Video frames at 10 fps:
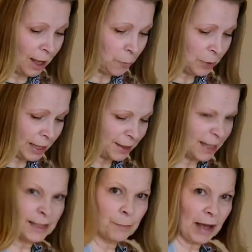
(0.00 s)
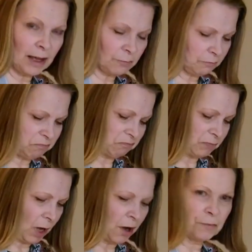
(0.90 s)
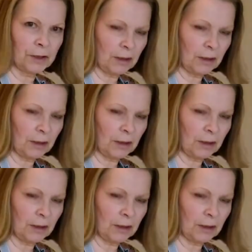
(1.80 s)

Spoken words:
and we'll add this about half and